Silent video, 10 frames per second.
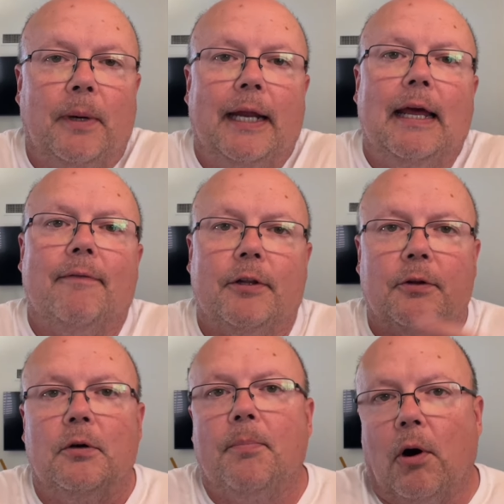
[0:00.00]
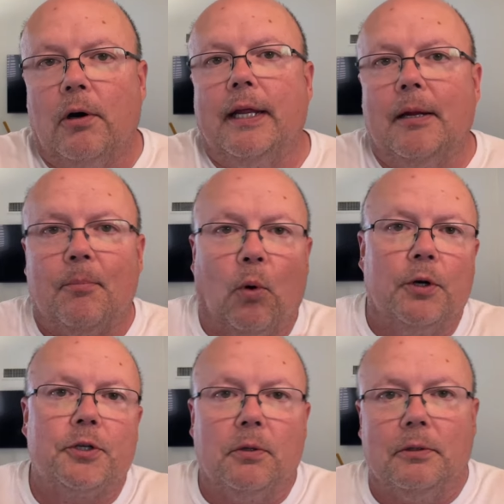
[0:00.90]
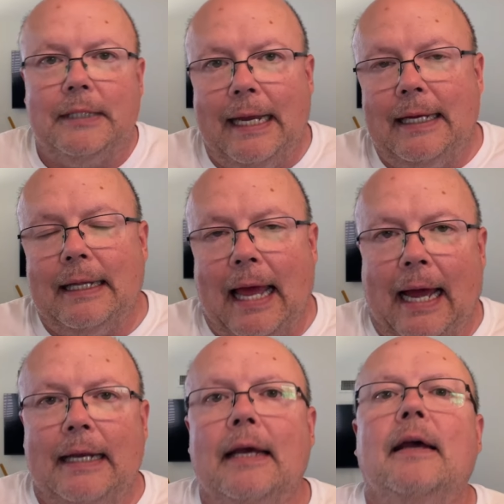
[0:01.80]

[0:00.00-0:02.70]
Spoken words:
We had to have a third party in Portugal take that